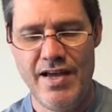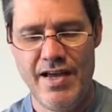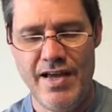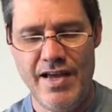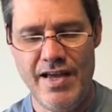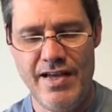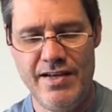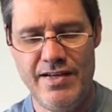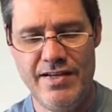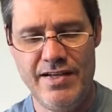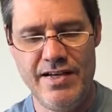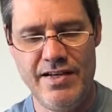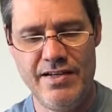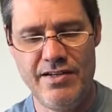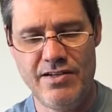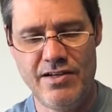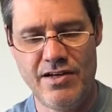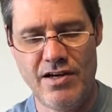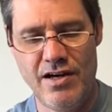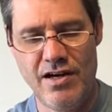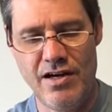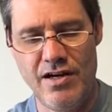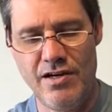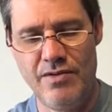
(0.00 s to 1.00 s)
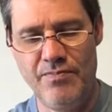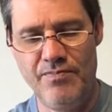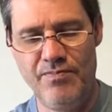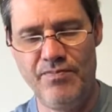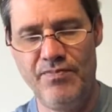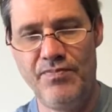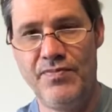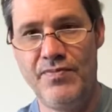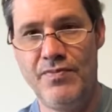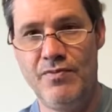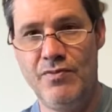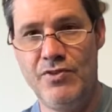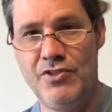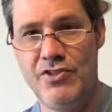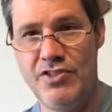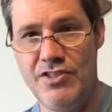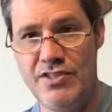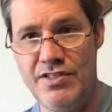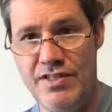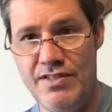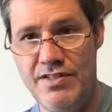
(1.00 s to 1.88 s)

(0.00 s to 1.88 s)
It did come, which is in